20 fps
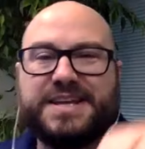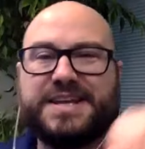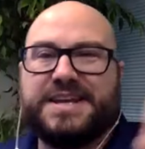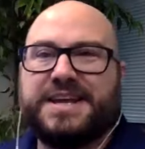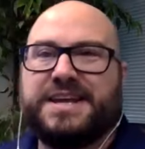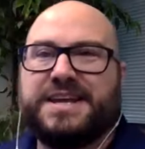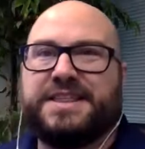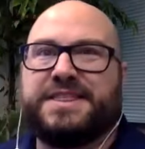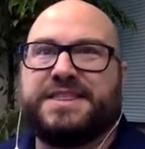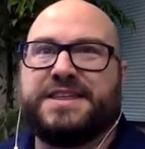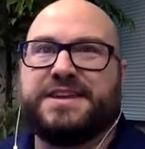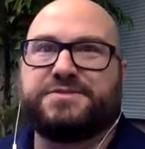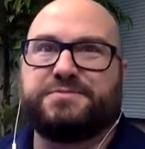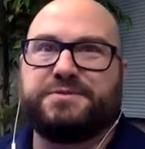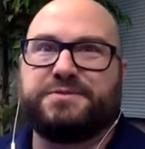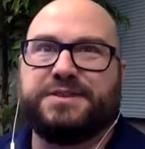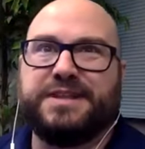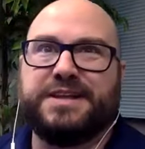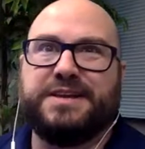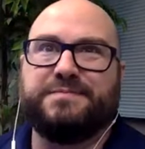it, this
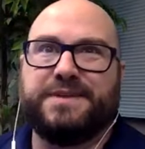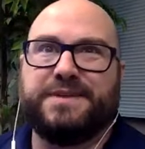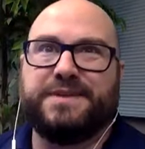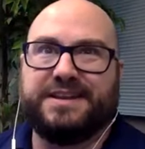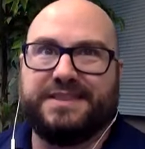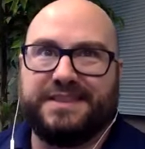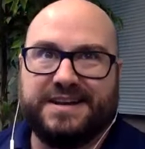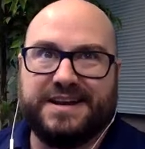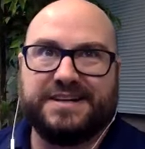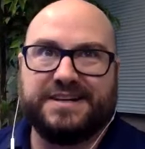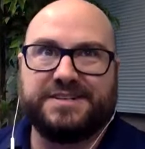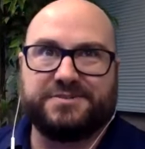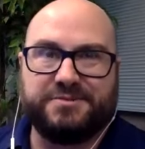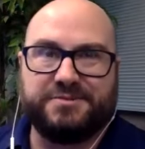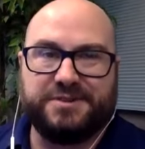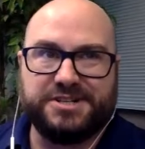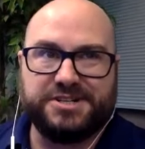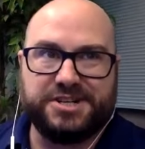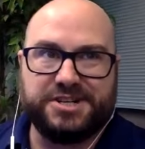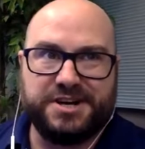would lead me to the next
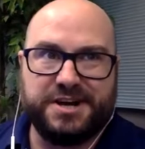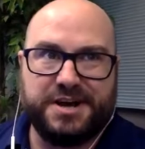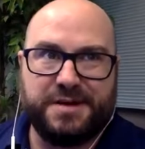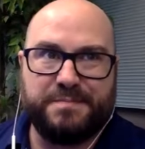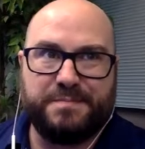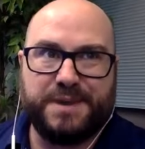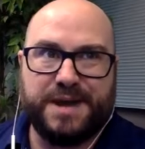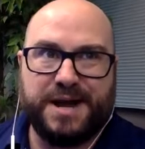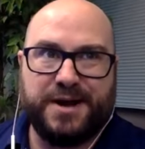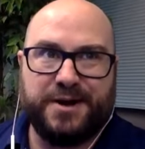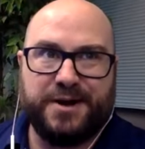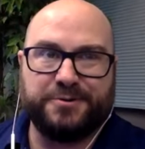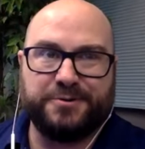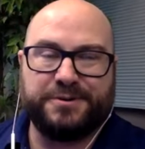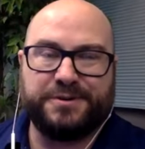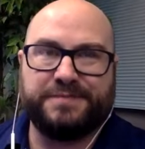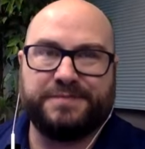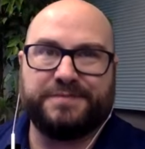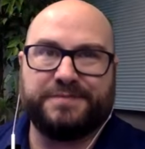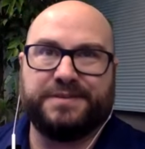question about
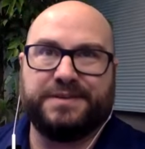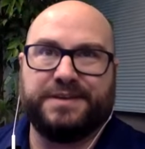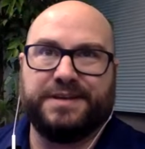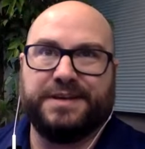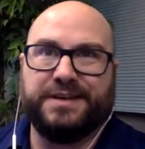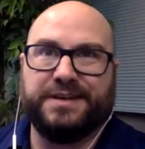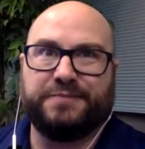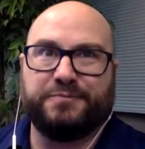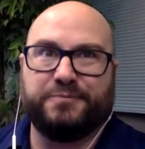the,